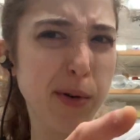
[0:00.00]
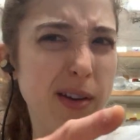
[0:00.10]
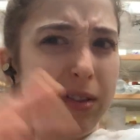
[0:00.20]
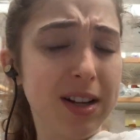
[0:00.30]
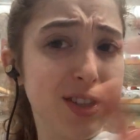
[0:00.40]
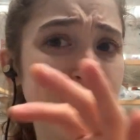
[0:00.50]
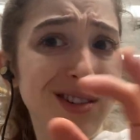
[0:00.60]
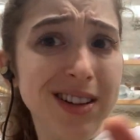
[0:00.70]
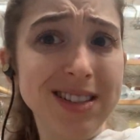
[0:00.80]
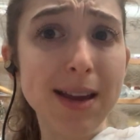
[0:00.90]
We have an
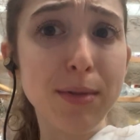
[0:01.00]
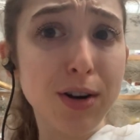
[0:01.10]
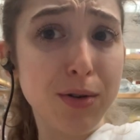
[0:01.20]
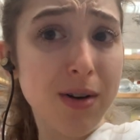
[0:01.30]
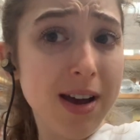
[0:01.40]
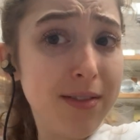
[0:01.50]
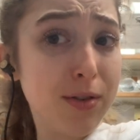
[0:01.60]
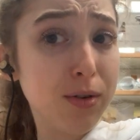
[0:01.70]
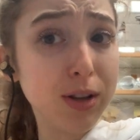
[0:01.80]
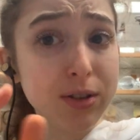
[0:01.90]
external examiner who I have
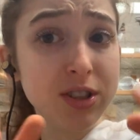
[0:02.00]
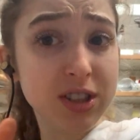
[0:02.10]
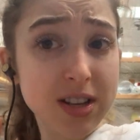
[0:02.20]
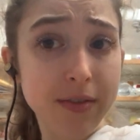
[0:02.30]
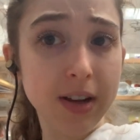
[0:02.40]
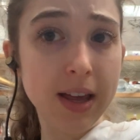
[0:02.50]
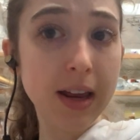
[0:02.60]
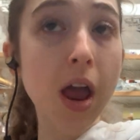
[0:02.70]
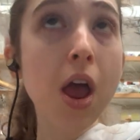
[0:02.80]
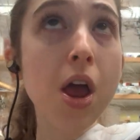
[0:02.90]
no clue. She's never like